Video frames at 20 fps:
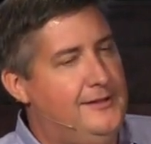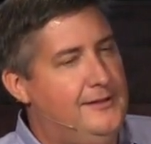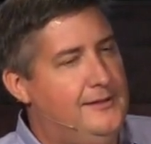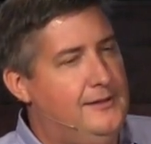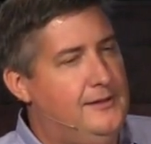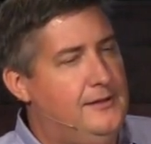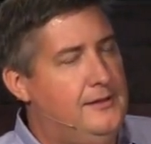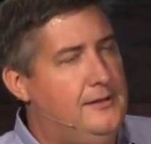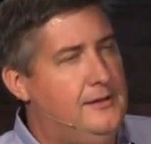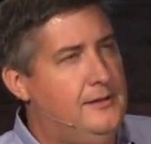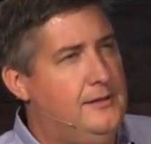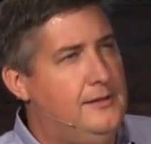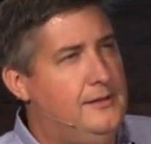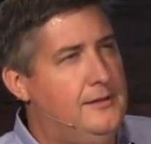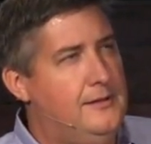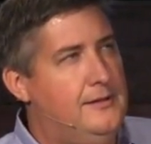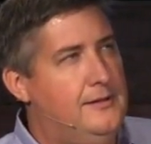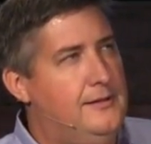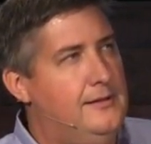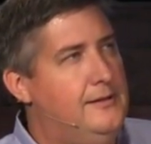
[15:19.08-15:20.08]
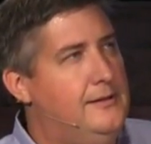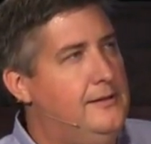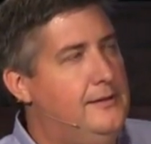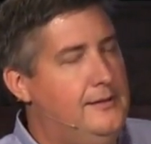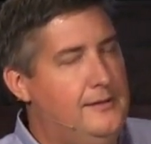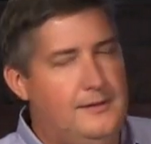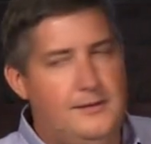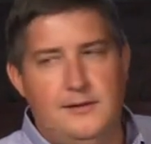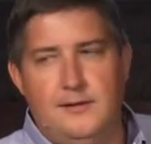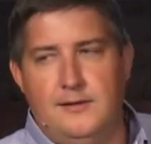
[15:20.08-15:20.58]

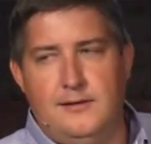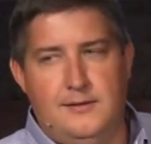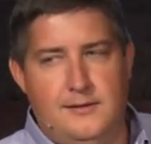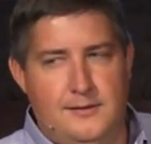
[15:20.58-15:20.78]
Nobody speaks.